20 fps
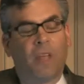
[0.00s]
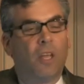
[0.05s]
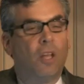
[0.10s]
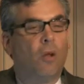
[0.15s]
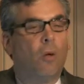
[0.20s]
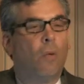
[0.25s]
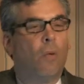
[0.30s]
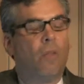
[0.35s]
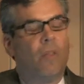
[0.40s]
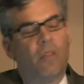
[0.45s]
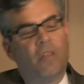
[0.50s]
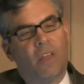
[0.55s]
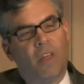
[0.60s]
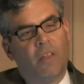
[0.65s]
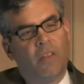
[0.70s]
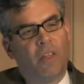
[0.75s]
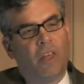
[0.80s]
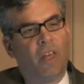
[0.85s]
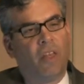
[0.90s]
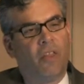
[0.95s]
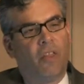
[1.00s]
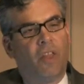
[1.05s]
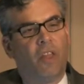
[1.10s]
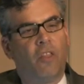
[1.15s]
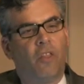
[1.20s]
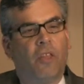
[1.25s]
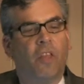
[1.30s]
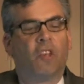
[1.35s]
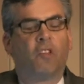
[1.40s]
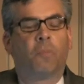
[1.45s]

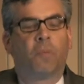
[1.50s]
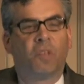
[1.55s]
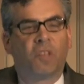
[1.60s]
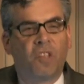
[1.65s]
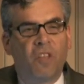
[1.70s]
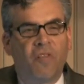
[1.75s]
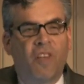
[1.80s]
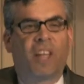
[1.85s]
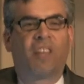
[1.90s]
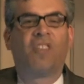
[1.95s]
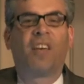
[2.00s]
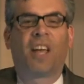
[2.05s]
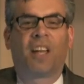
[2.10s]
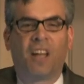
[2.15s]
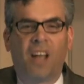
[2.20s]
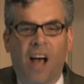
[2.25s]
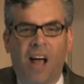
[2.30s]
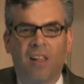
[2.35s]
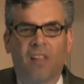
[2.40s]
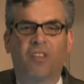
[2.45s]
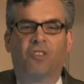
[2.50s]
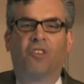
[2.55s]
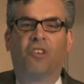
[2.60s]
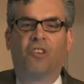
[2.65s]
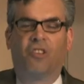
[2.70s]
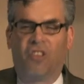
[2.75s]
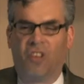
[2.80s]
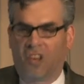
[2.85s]
The specific technologies